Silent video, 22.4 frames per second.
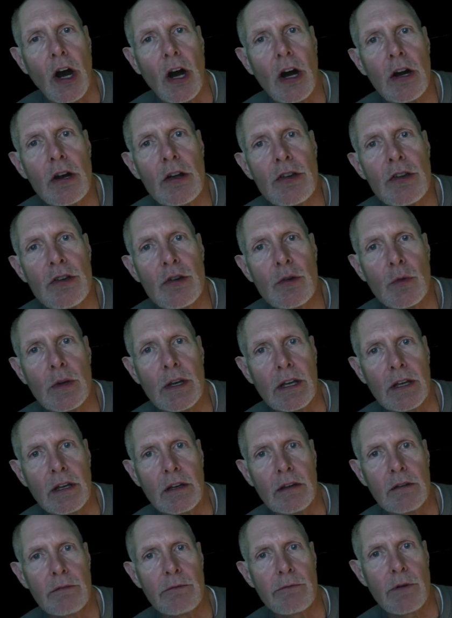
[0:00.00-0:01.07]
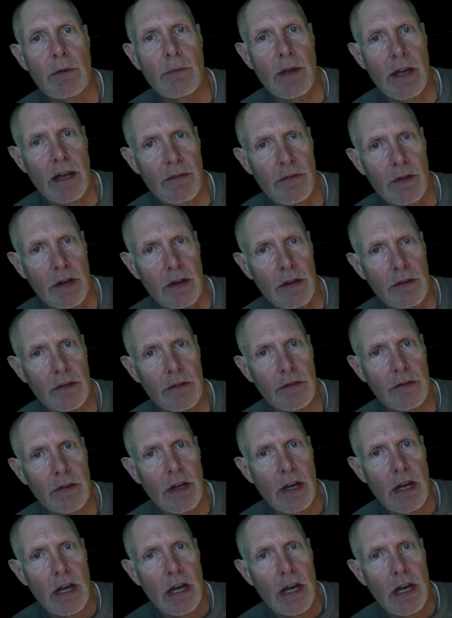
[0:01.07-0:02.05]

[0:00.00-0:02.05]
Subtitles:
arguing from evidence.